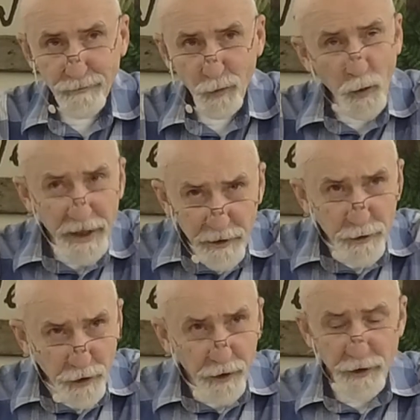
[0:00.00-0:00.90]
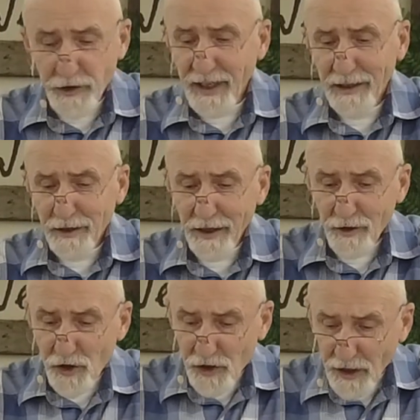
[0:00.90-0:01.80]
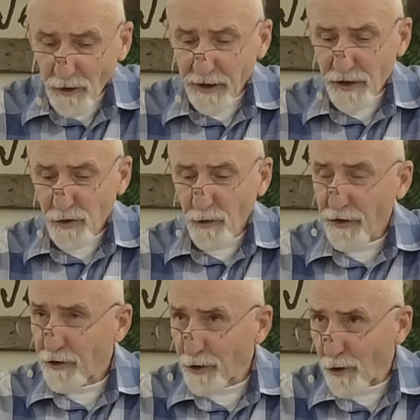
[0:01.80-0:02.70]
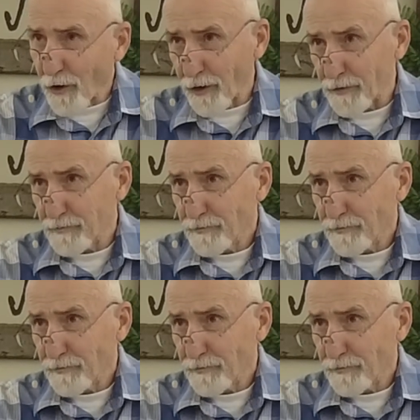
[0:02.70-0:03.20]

We, the church, need to get serious with the Lord.